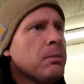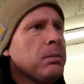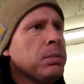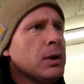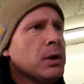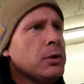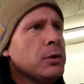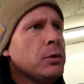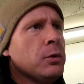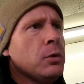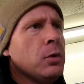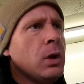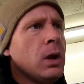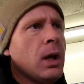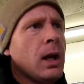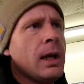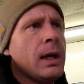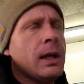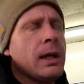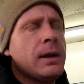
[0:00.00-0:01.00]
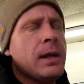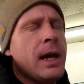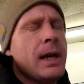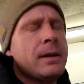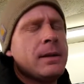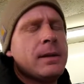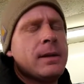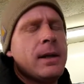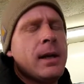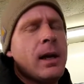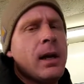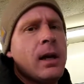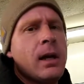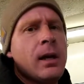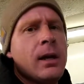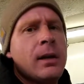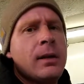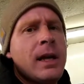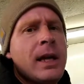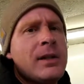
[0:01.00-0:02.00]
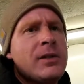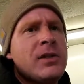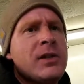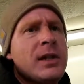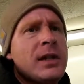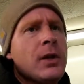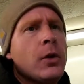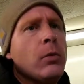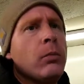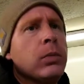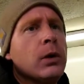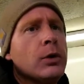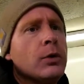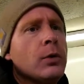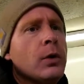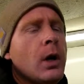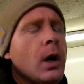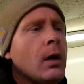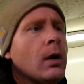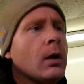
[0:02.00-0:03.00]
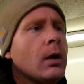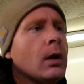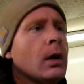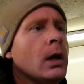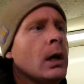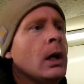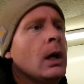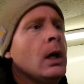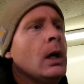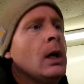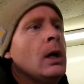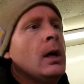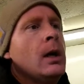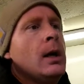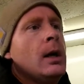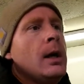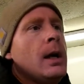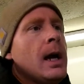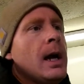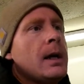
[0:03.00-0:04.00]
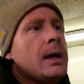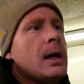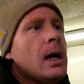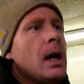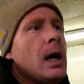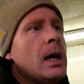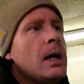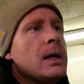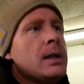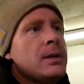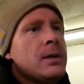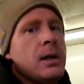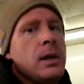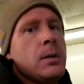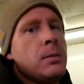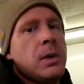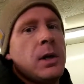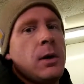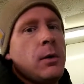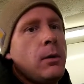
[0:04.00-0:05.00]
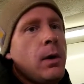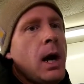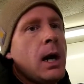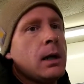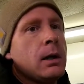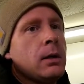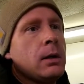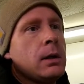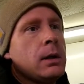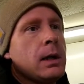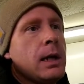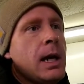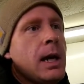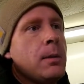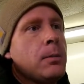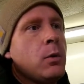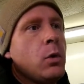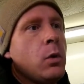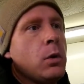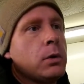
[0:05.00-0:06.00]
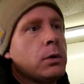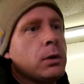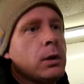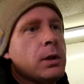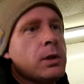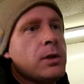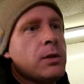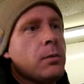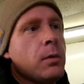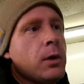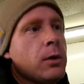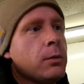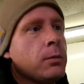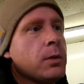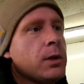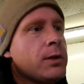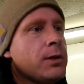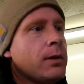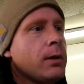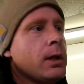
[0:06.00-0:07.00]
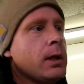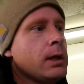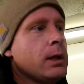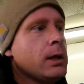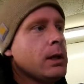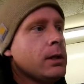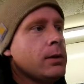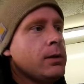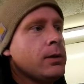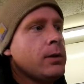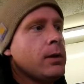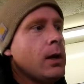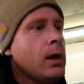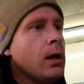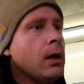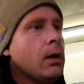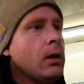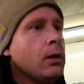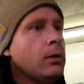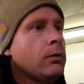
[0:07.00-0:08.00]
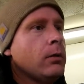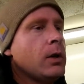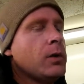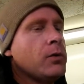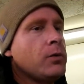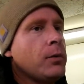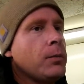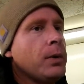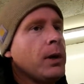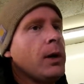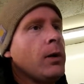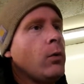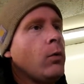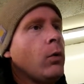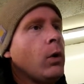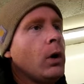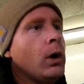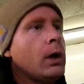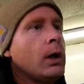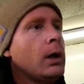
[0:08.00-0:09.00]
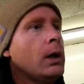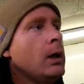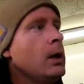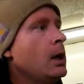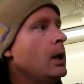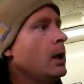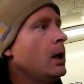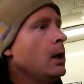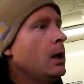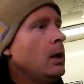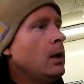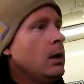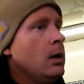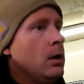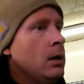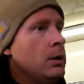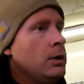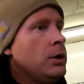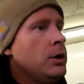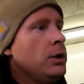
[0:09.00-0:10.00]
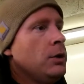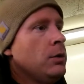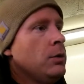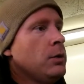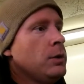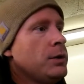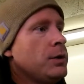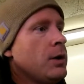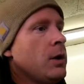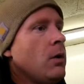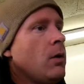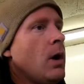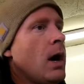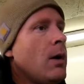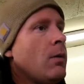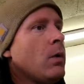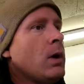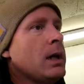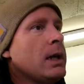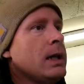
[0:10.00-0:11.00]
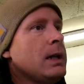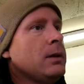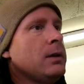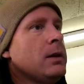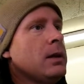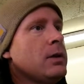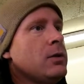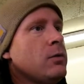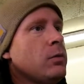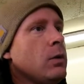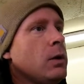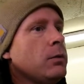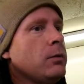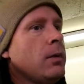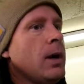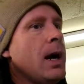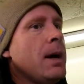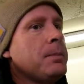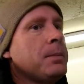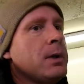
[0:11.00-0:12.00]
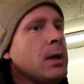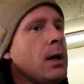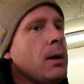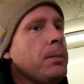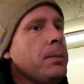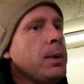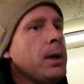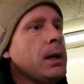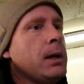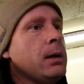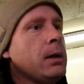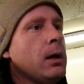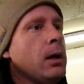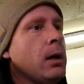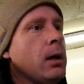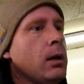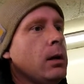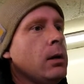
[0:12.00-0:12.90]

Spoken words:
blue, like that steel blue color, and it's going to be a rocker and cab corner and some other miscellaneous rust repair work too. So I want to get this one wrapped up, and